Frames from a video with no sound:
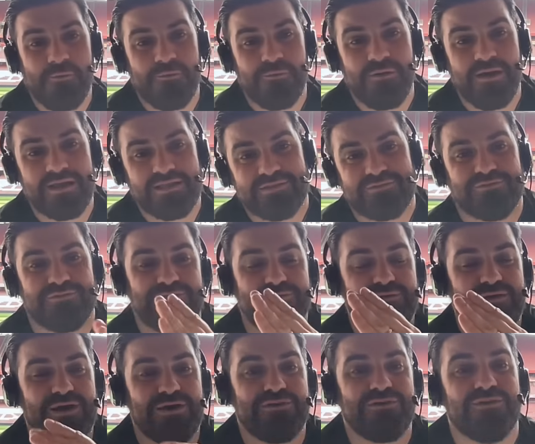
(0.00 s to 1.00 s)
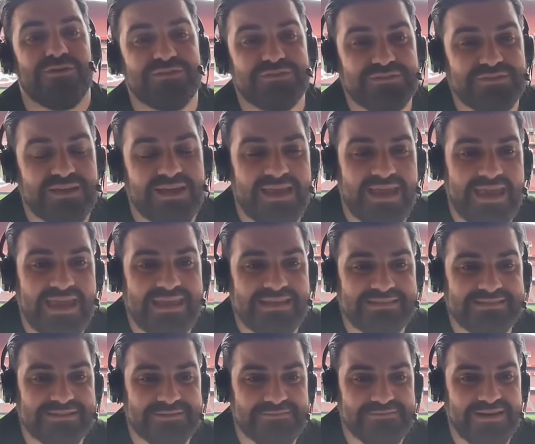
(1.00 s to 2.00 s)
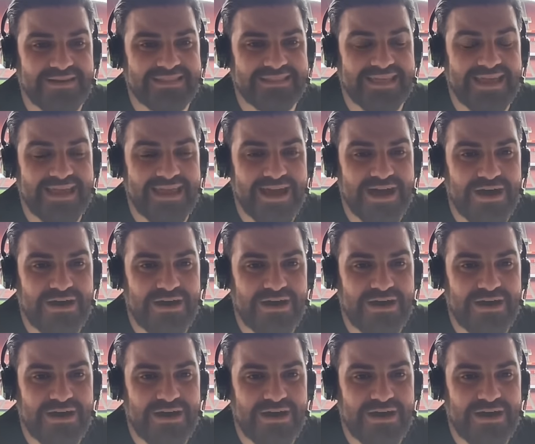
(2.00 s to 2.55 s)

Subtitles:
right through across into Monday,